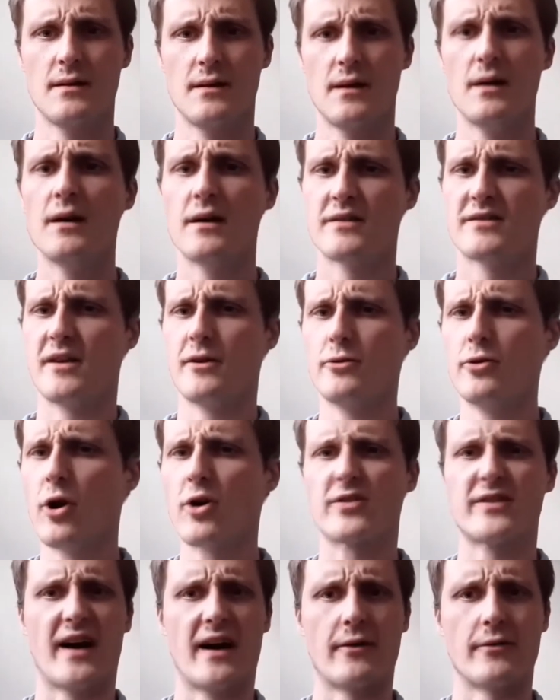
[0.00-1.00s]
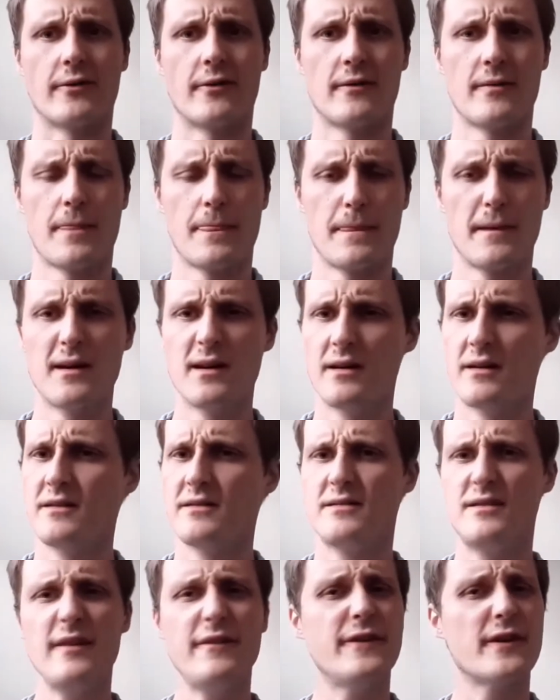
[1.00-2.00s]
So lockdown.
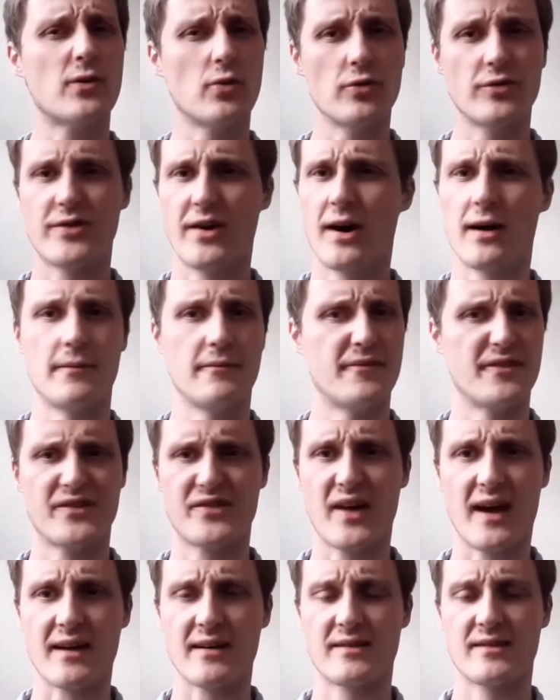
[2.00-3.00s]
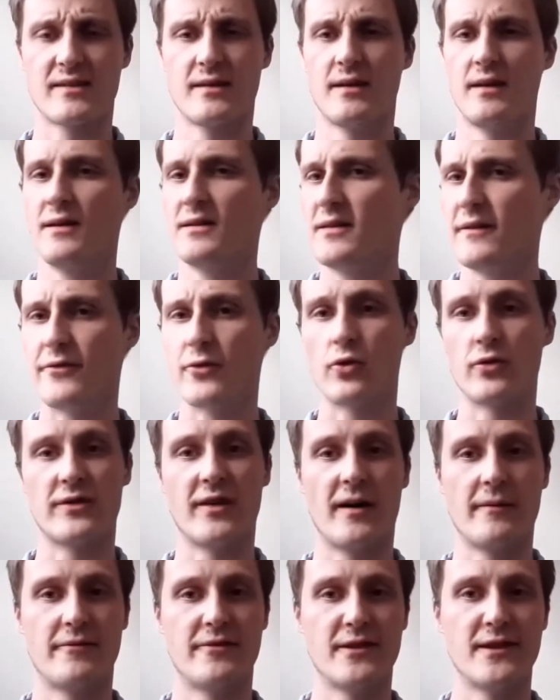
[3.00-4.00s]
Difficult time for sex, difficult
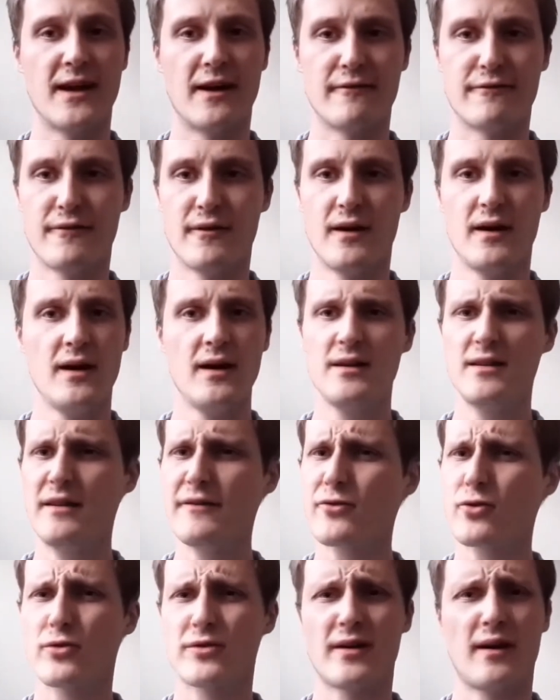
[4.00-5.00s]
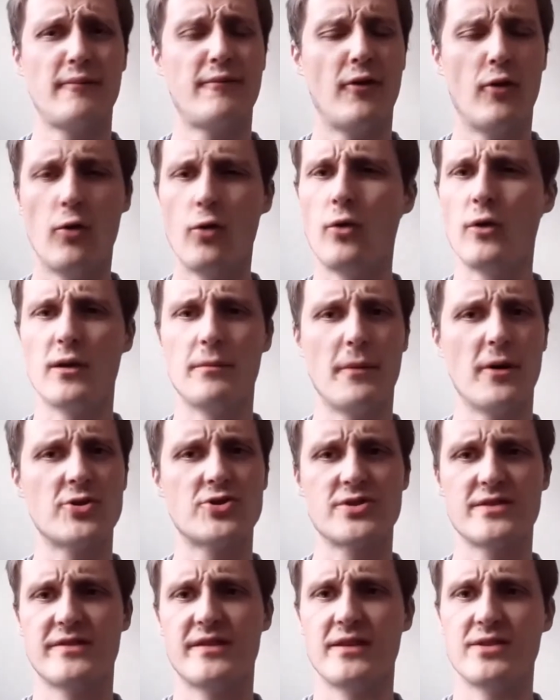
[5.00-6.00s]
time for love, difficult time for all
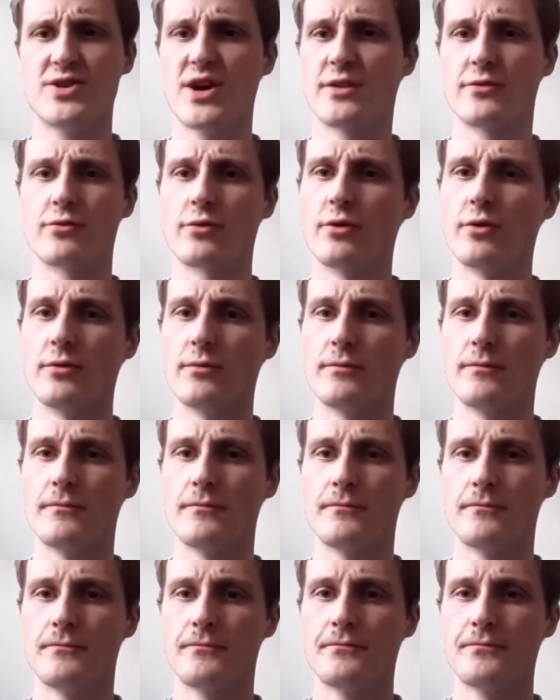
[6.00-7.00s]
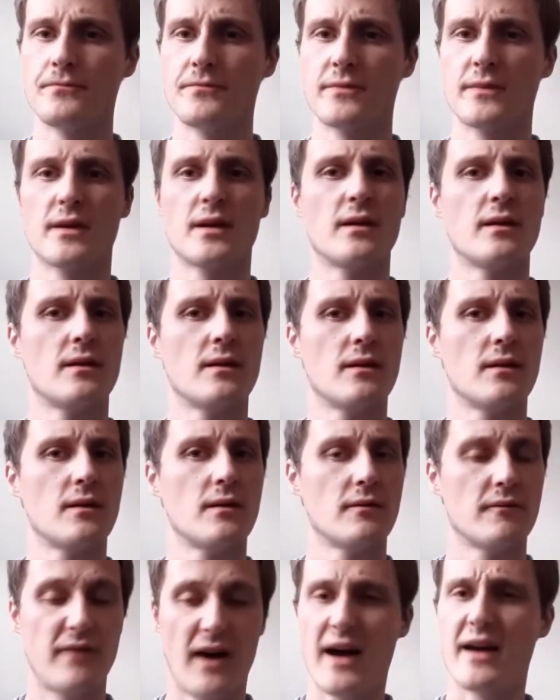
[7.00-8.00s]
emotions in general.
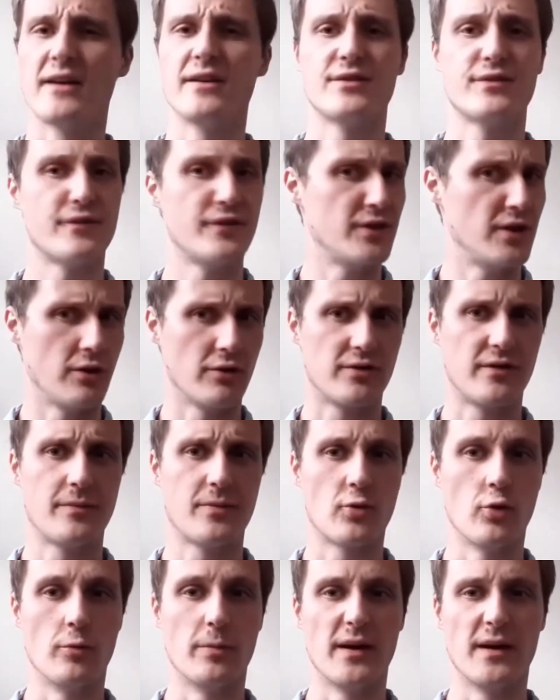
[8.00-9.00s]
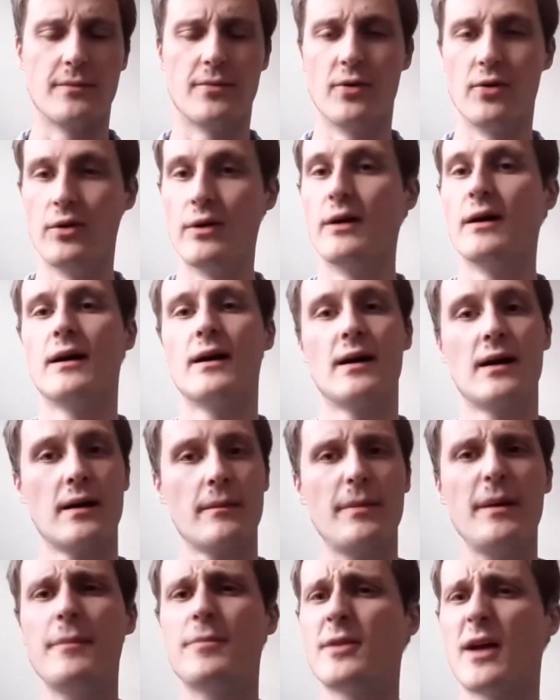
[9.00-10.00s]
That is for neurotypical people.
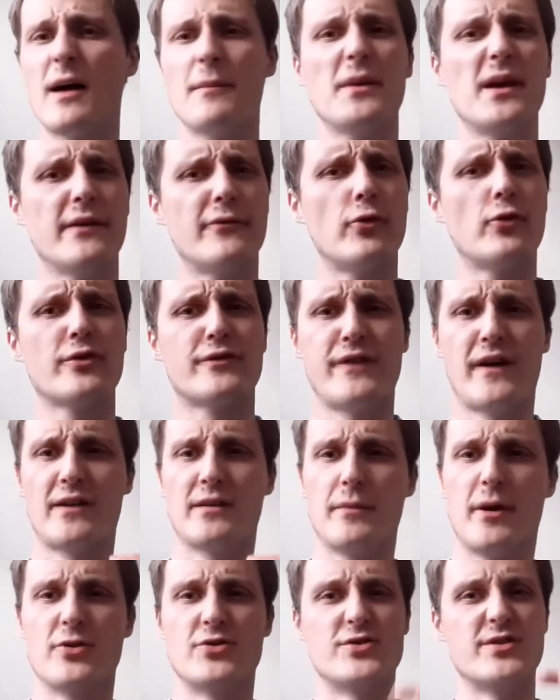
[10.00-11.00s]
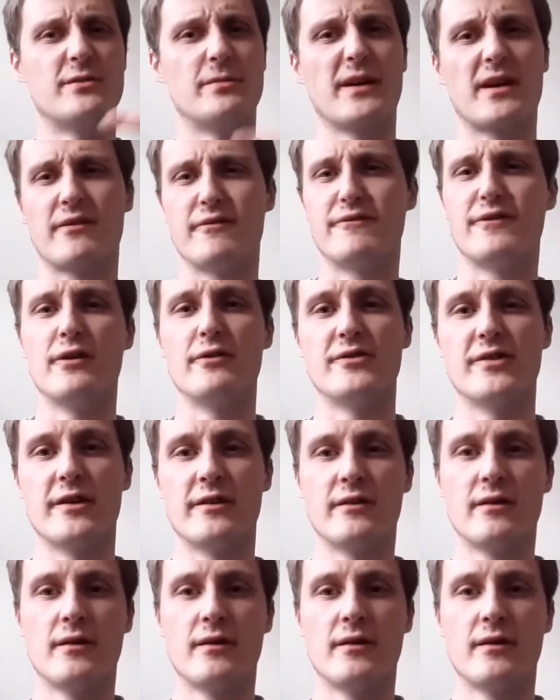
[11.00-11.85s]
People like me have always found emotions a bit confusing.